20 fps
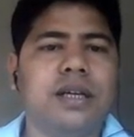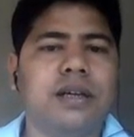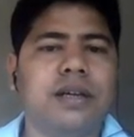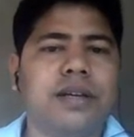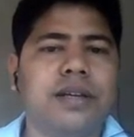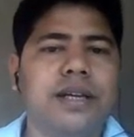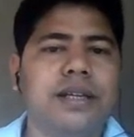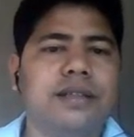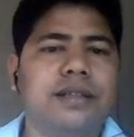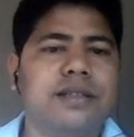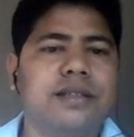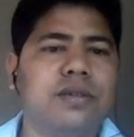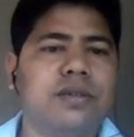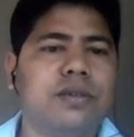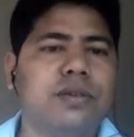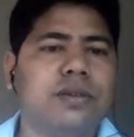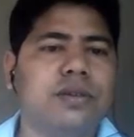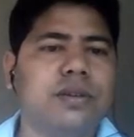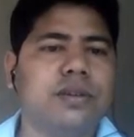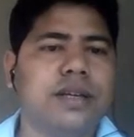Okay,
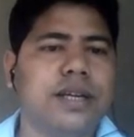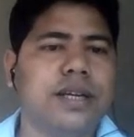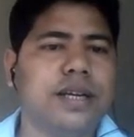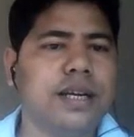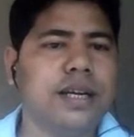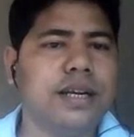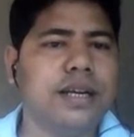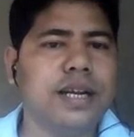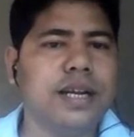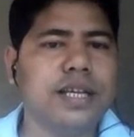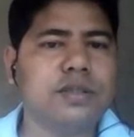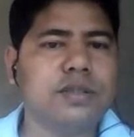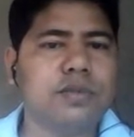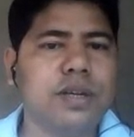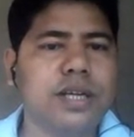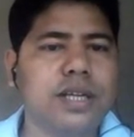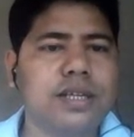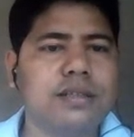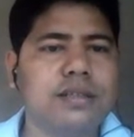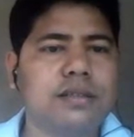so last
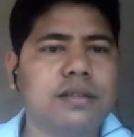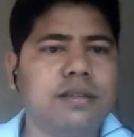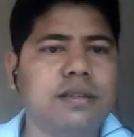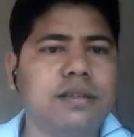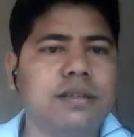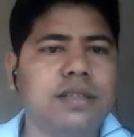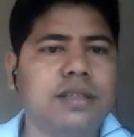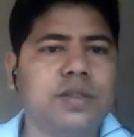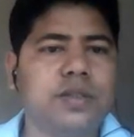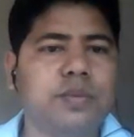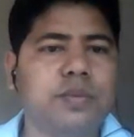one is the